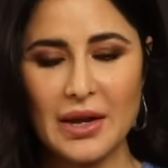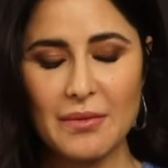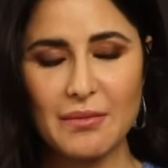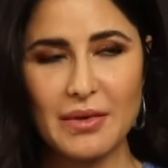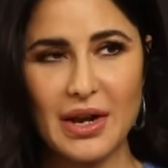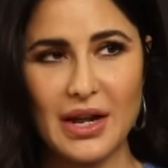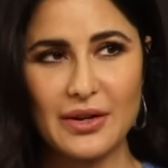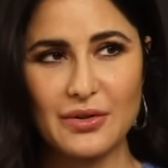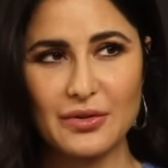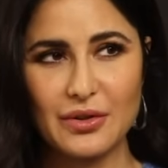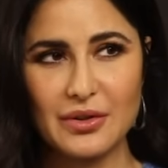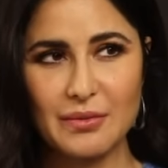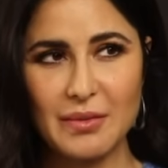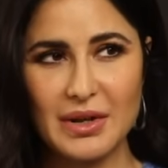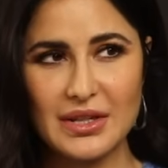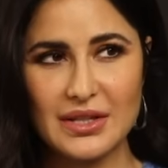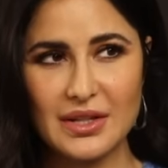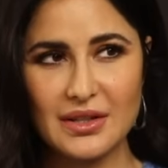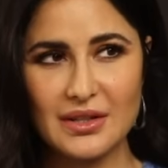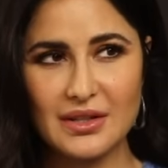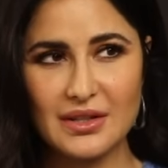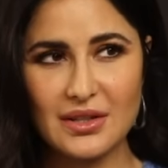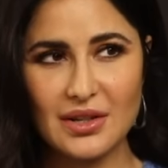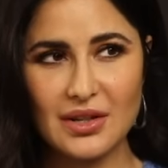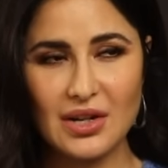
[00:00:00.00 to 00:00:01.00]
But I told him, I
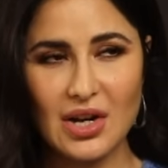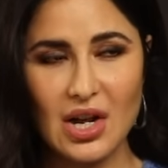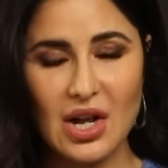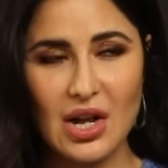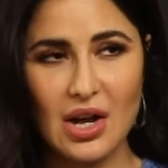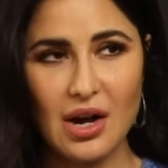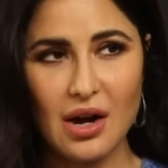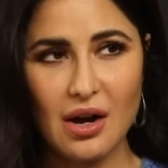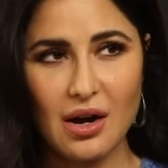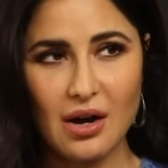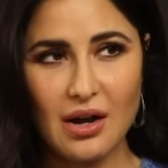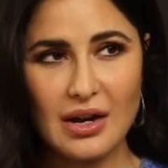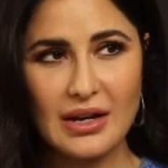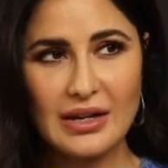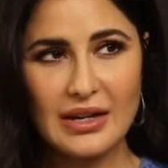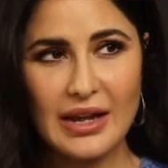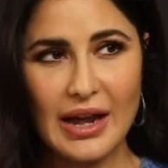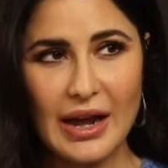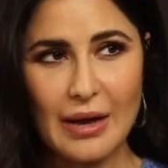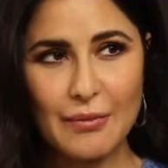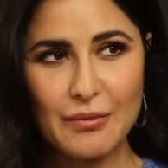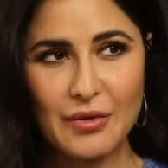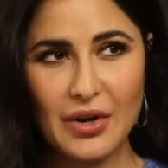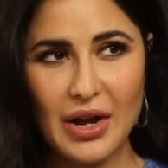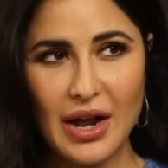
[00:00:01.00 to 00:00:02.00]
said, sir, on
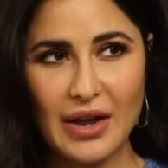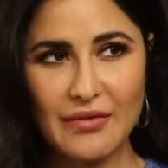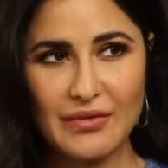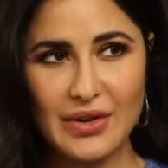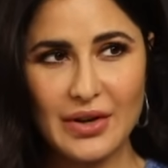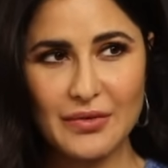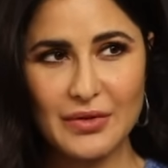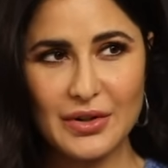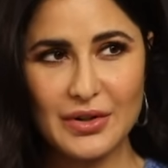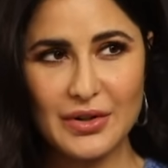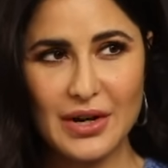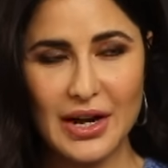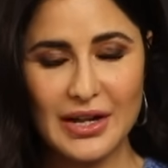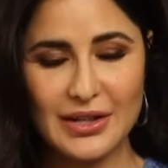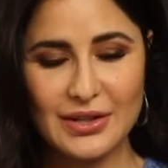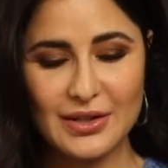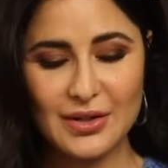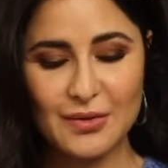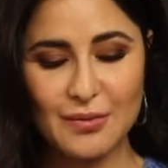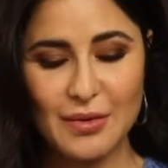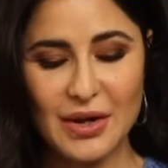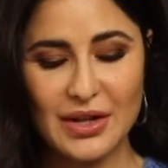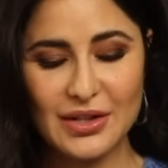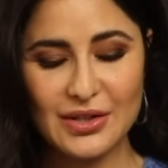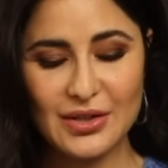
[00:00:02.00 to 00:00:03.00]
camera, I've never cried
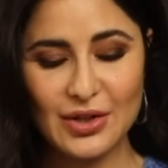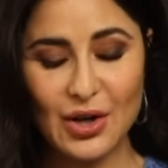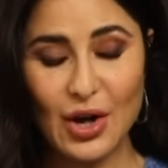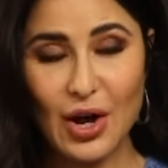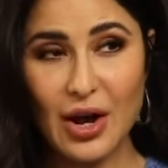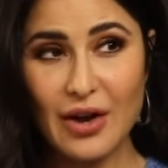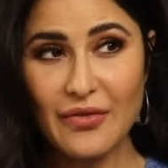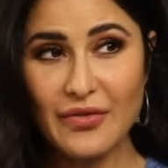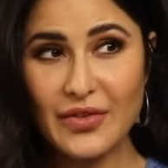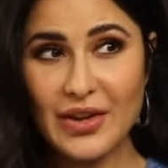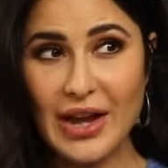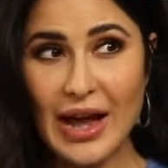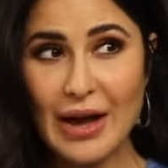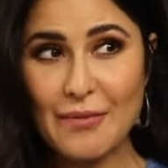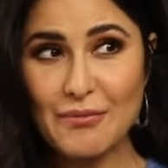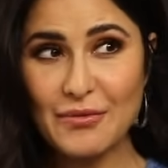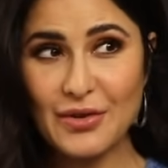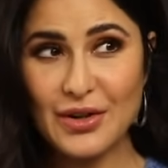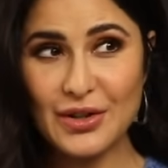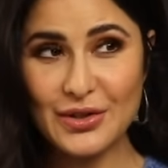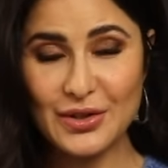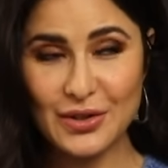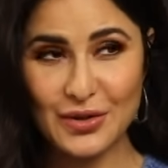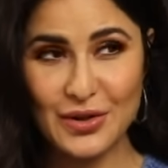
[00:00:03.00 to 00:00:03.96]
so much. Off camera,